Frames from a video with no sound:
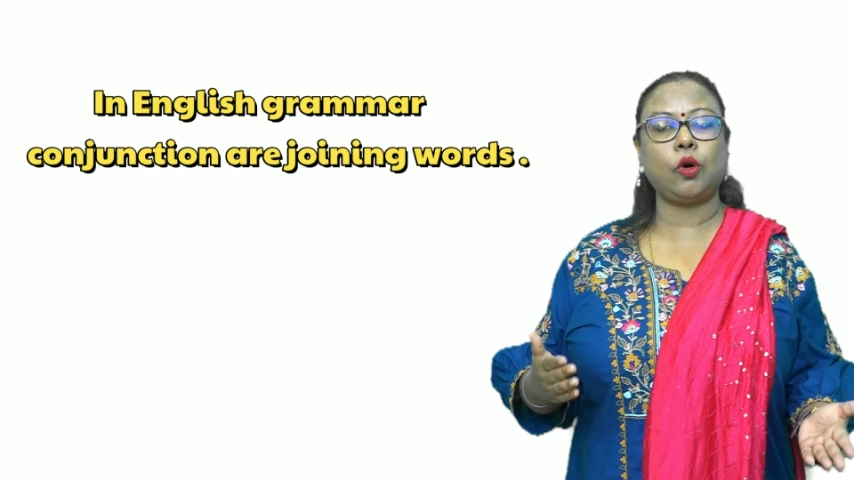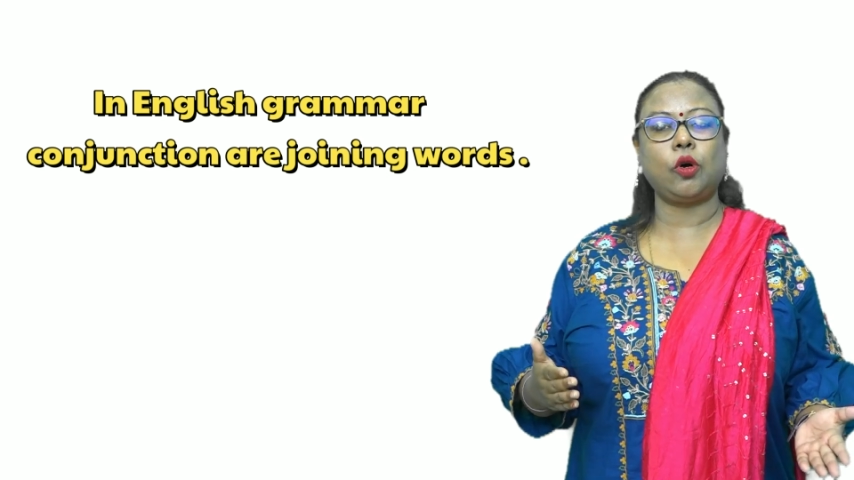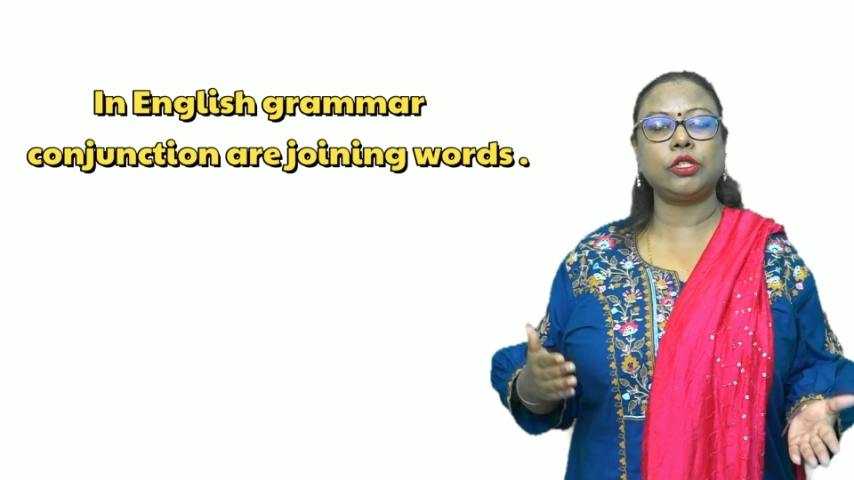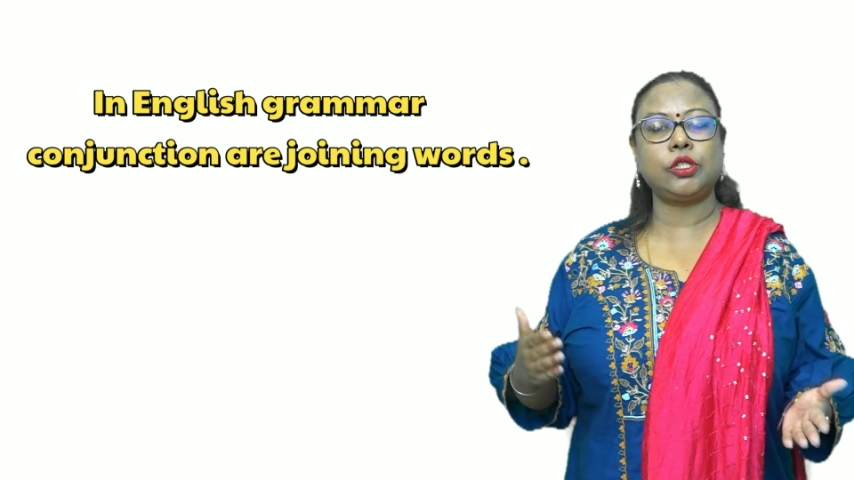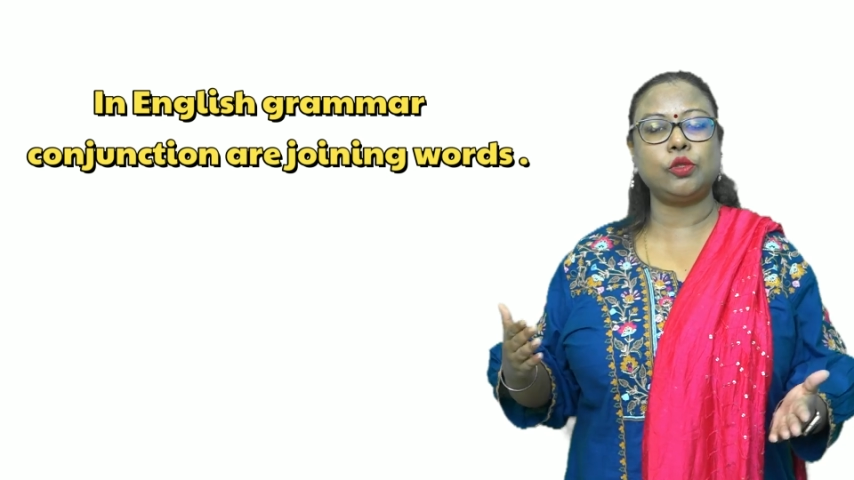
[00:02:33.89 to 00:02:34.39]

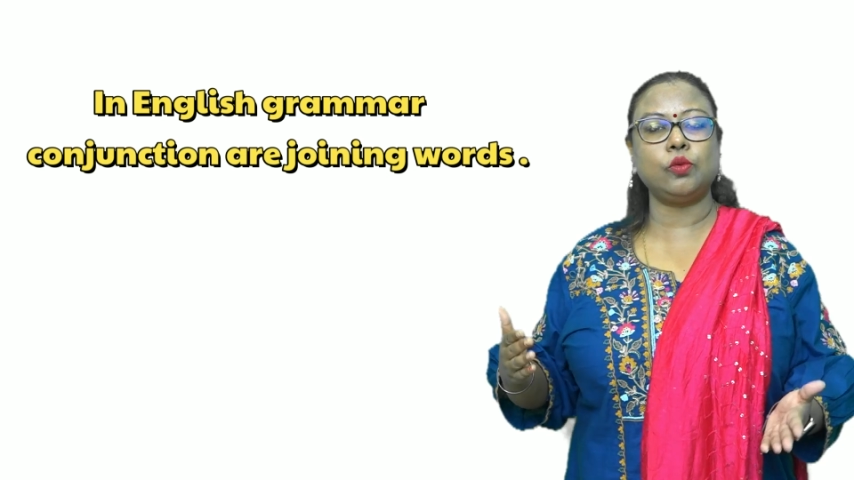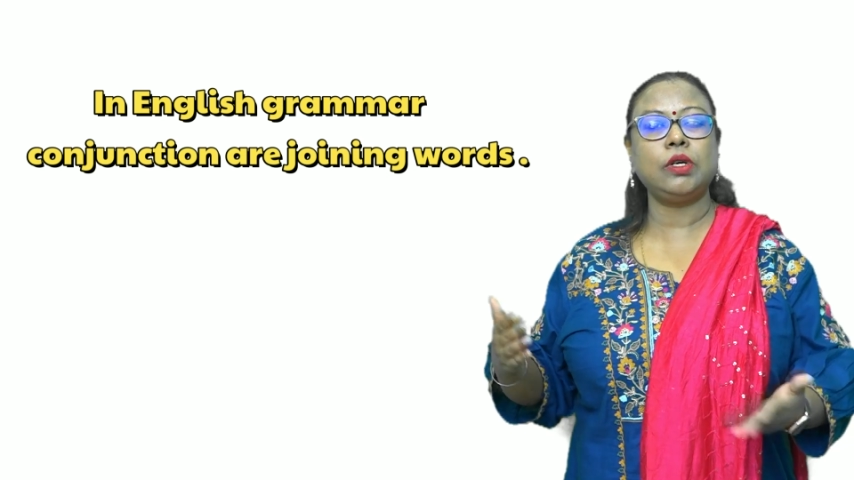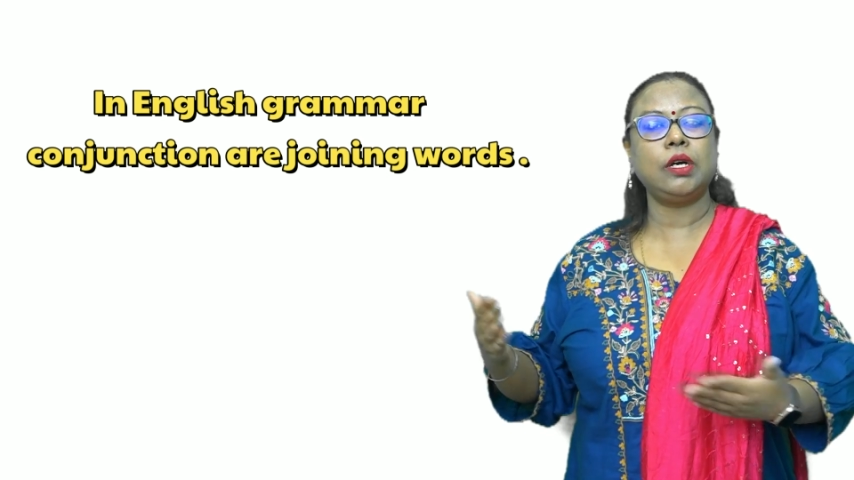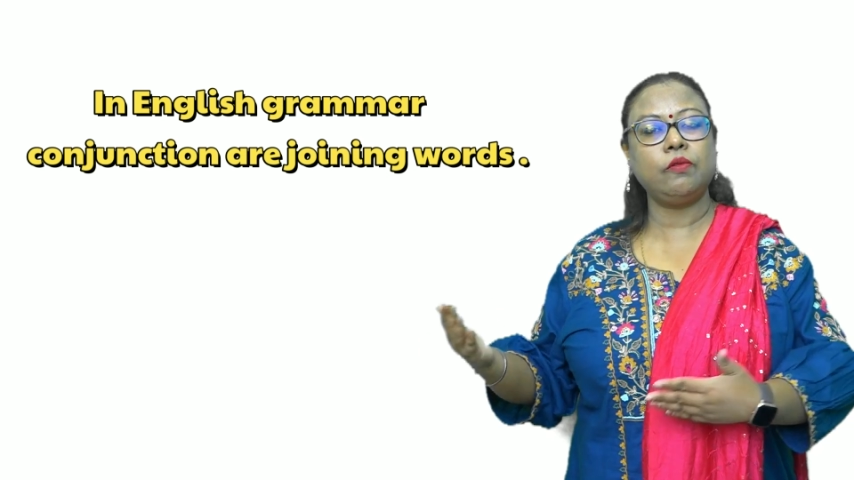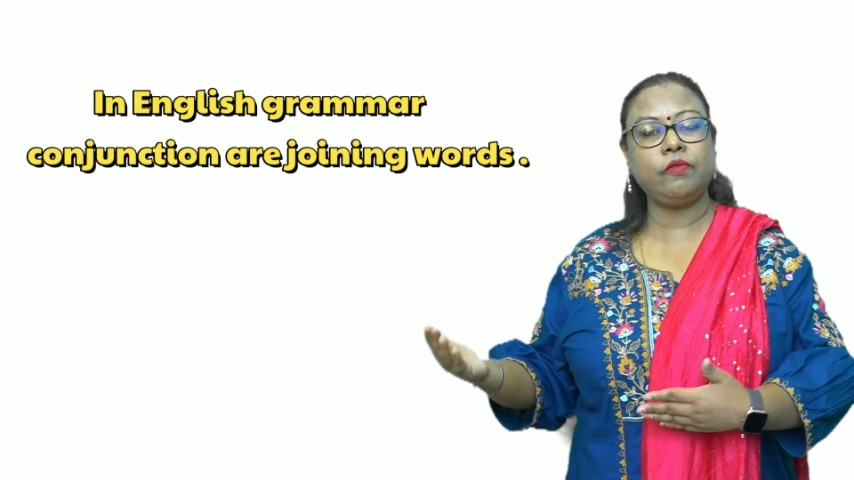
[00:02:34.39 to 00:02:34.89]
or two
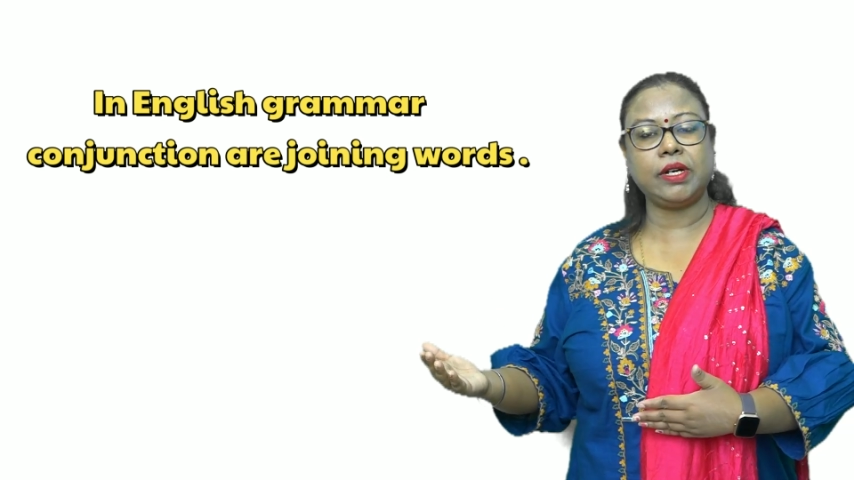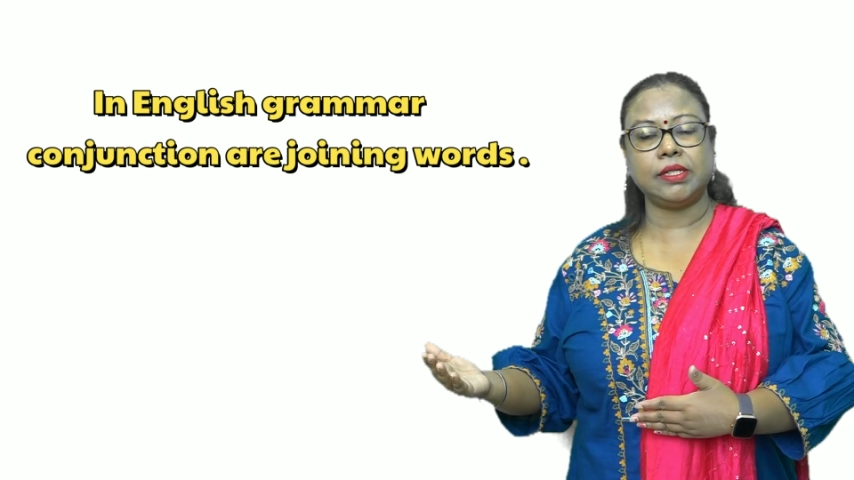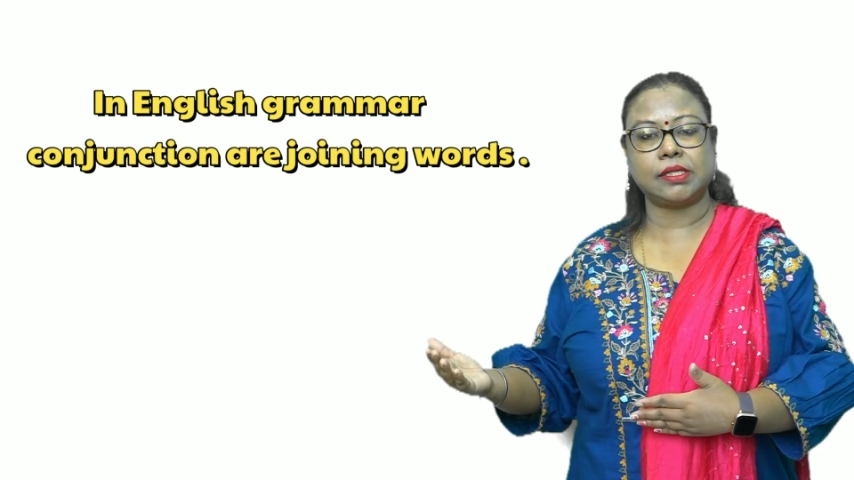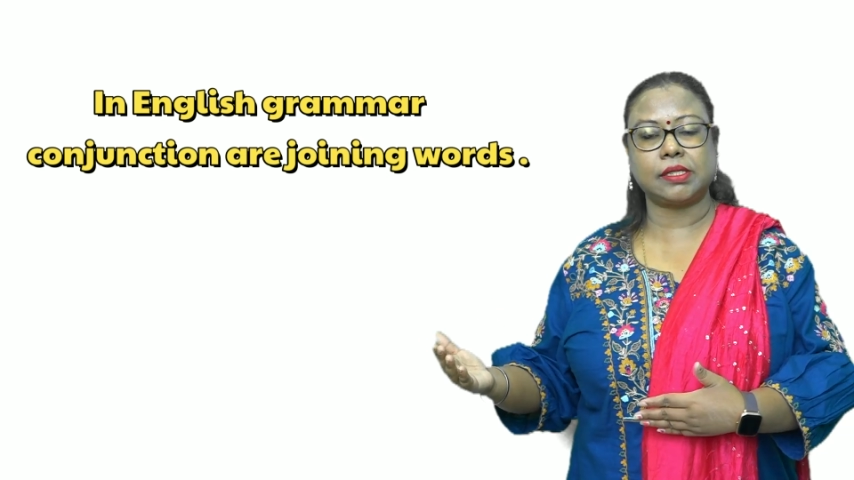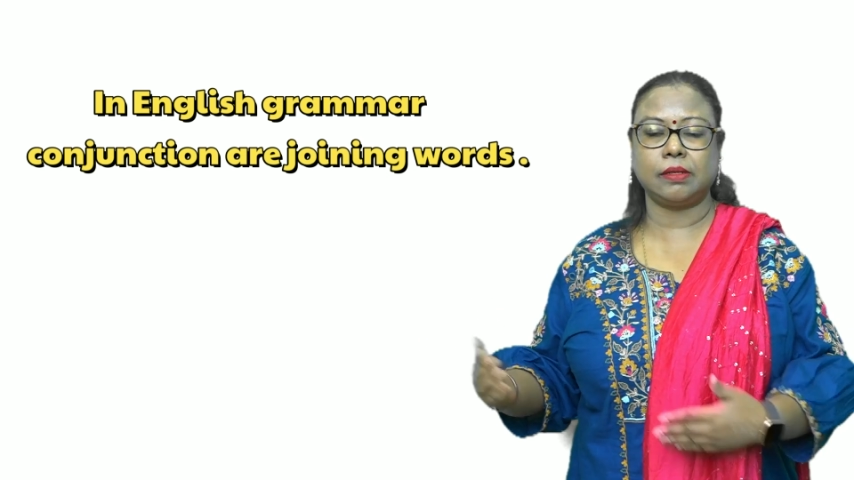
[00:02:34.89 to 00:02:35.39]

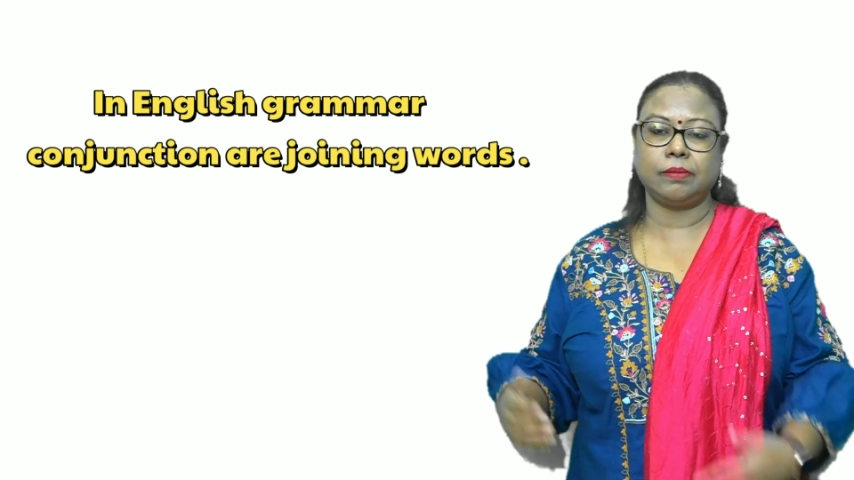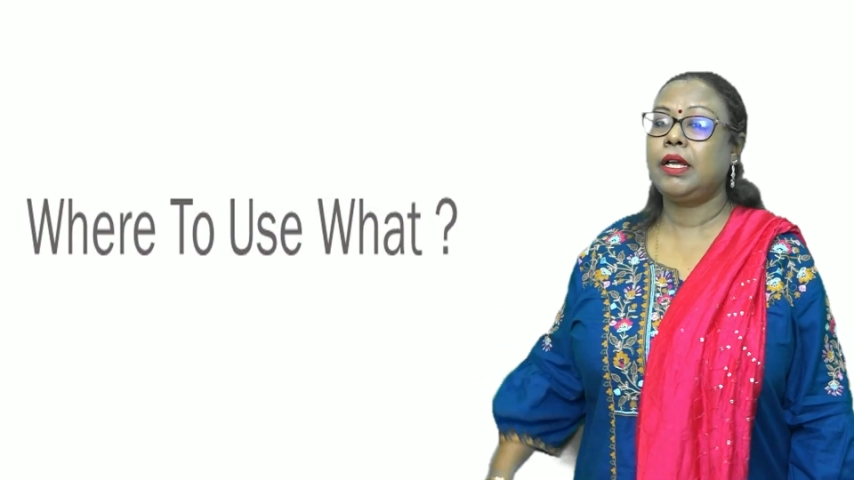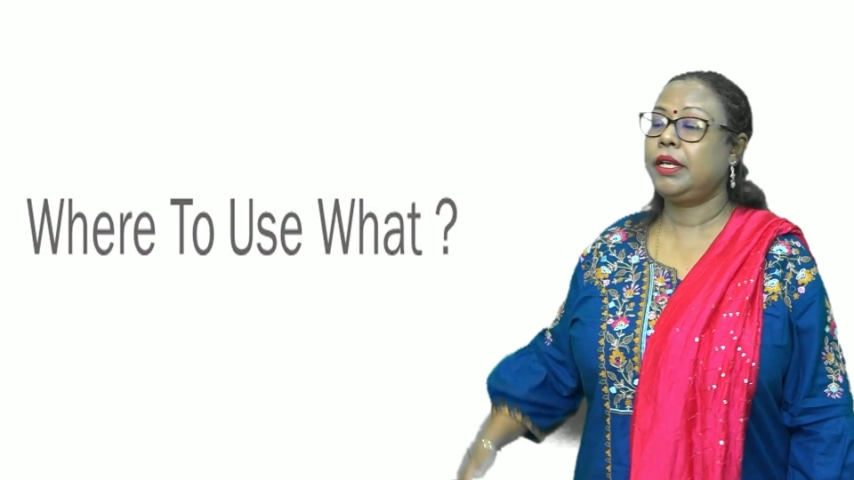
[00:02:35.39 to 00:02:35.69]
words.